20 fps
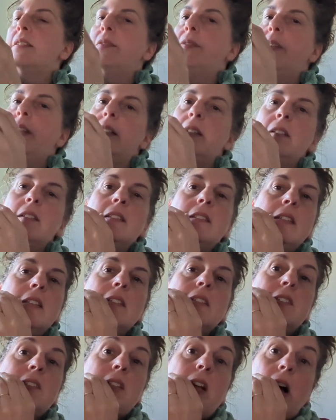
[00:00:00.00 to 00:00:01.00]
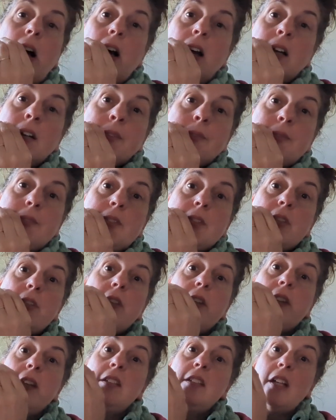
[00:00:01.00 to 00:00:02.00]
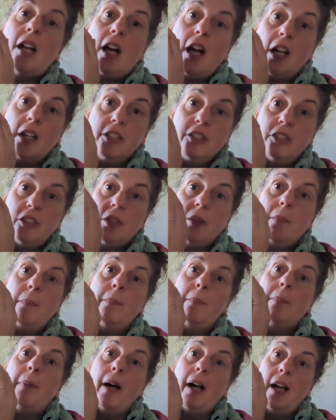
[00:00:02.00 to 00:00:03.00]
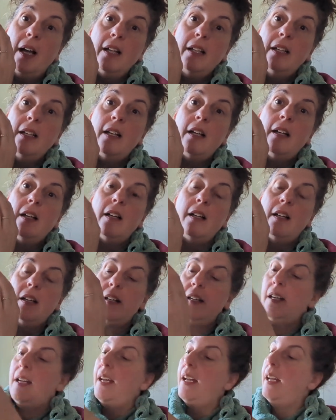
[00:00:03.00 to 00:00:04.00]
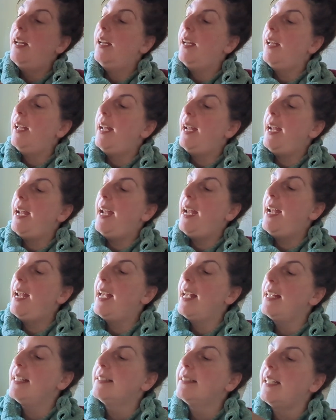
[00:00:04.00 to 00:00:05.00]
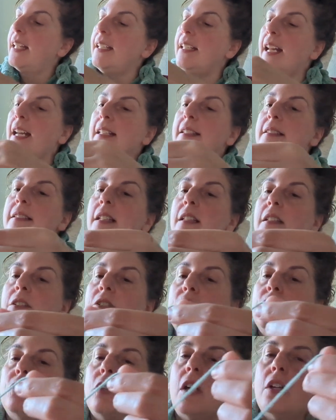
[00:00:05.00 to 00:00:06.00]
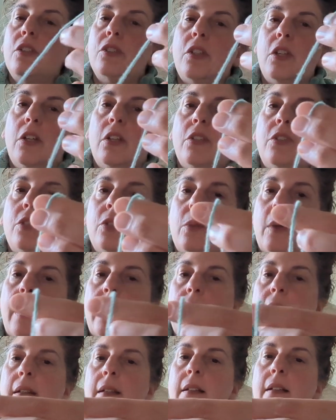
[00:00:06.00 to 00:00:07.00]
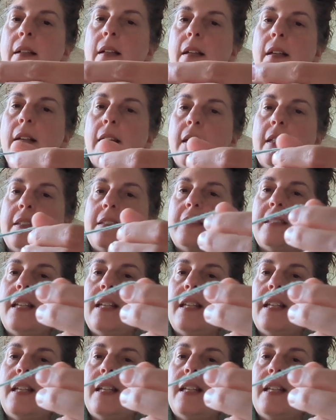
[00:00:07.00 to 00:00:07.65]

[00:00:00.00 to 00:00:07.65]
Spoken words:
feels soft to the touch, but has a nice structure to it. It's